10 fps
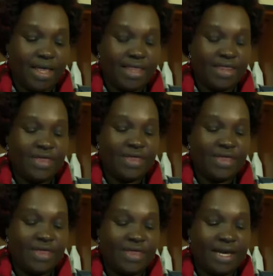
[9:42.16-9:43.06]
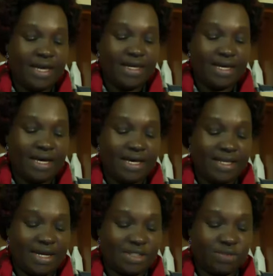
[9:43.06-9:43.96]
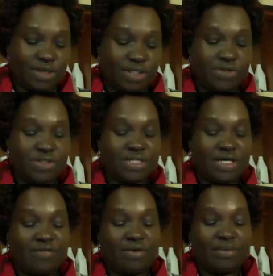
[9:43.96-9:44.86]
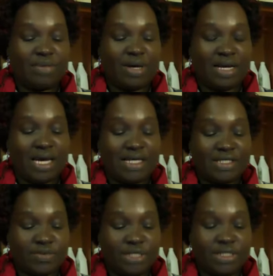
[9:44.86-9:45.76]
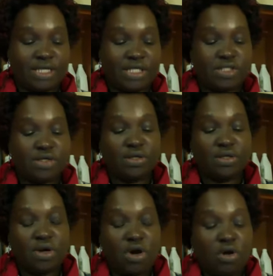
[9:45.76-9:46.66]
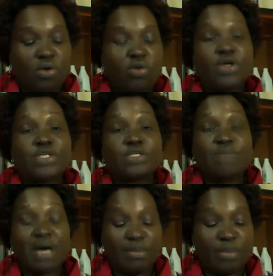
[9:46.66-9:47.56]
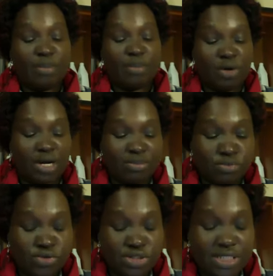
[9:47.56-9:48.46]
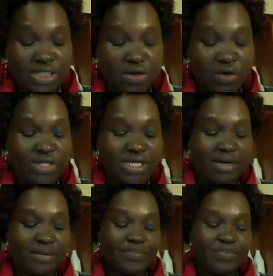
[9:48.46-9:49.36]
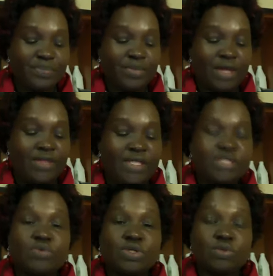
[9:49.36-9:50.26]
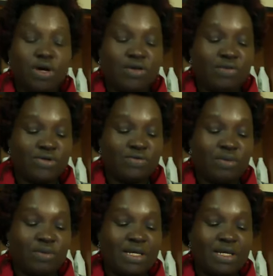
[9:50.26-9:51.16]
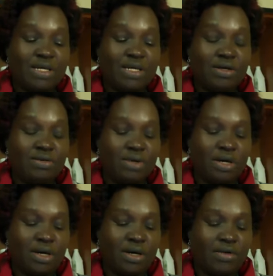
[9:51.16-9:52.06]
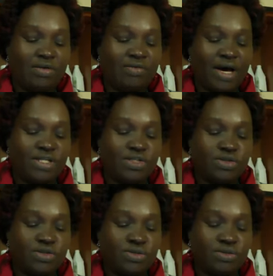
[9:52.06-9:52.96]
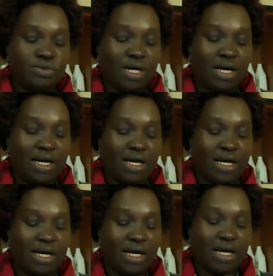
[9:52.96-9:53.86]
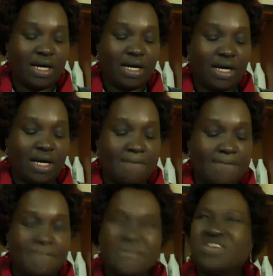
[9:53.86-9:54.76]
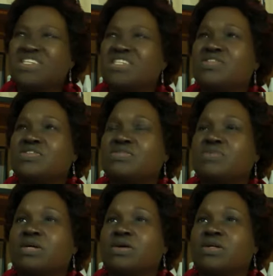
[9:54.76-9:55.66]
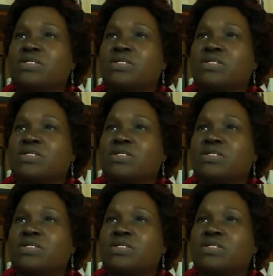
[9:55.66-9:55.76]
Then the next question, still from last week's session, was bipolar mood disorder. This was what was formerly referred to as, what did this used to be called?